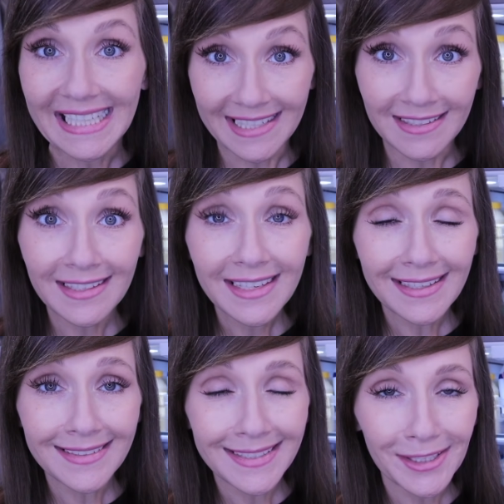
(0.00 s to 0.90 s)
Easy to
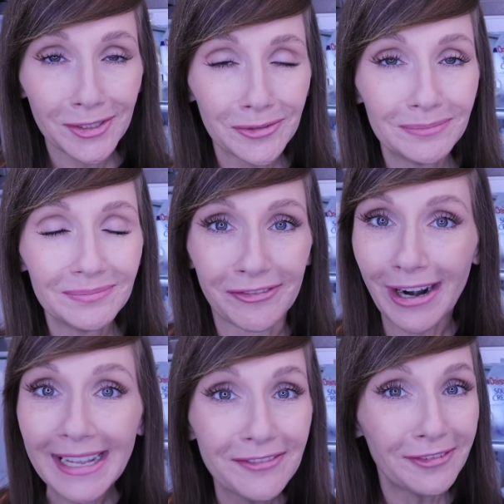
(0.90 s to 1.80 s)
get to,
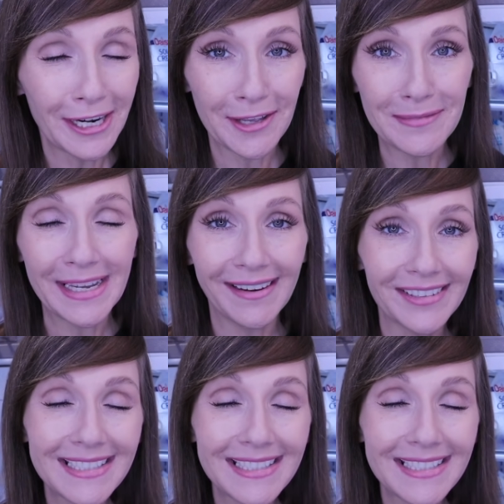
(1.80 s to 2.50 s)
right in front of me every